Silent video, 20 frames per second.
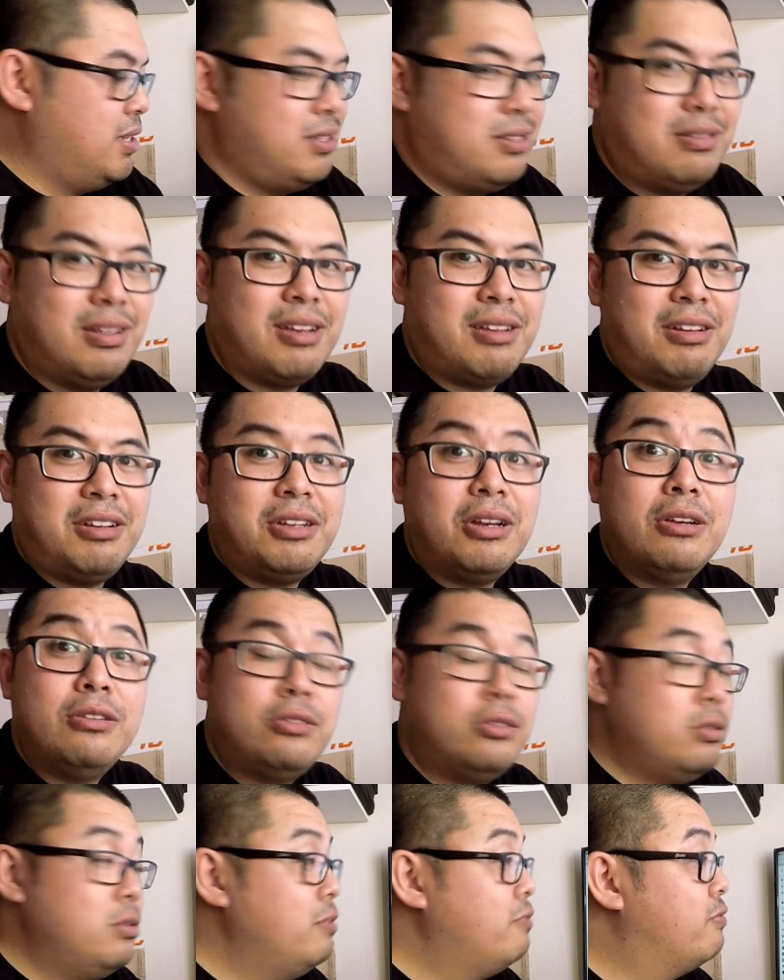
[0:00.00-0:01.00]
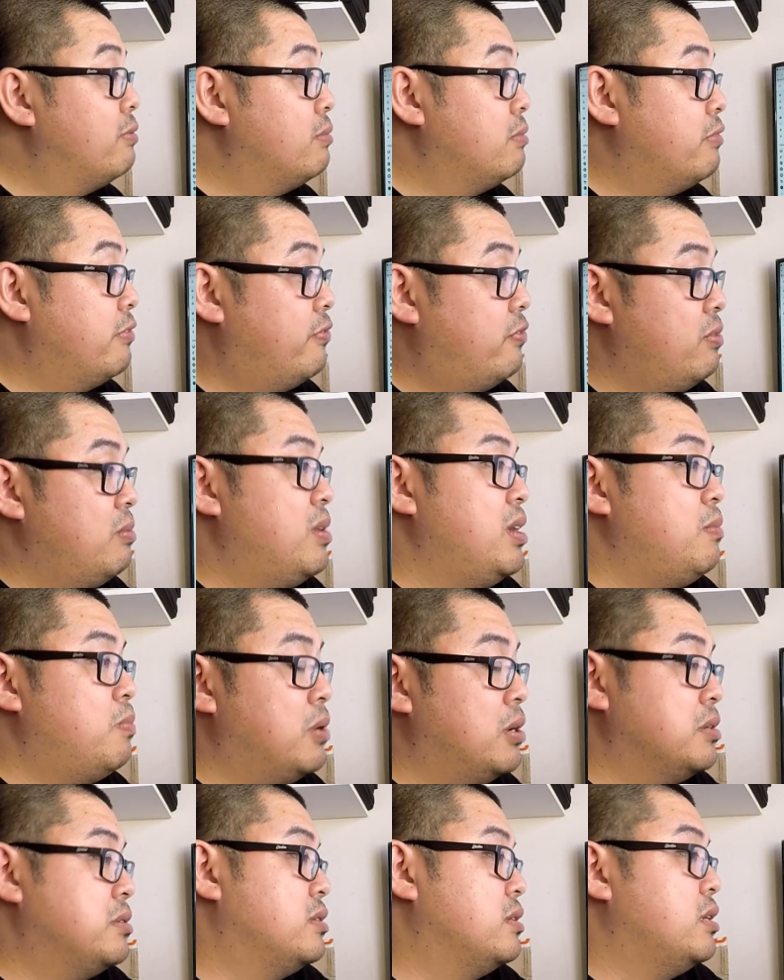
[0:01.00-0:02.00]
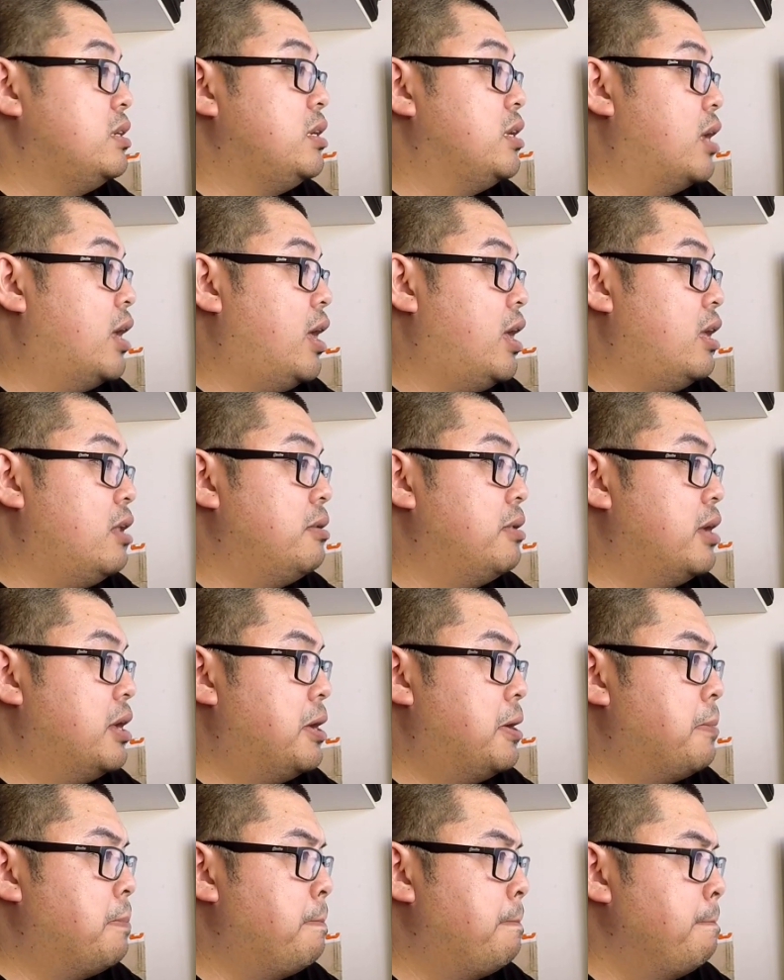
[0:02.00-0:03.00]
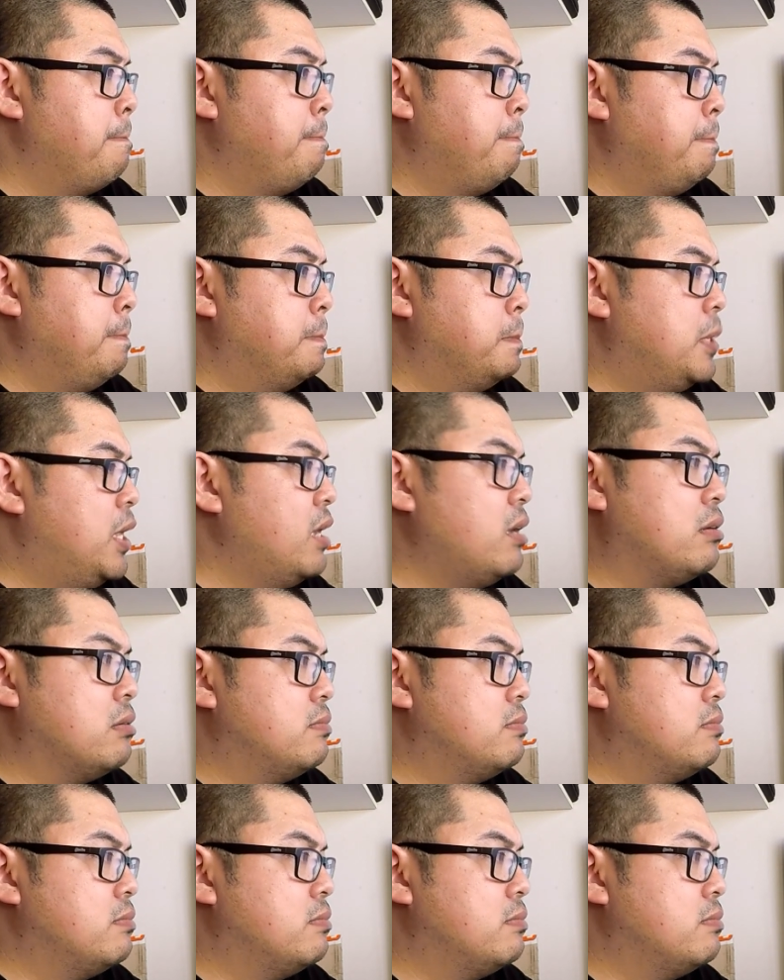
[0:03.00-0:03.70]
like a go-to for me personally. And yeah,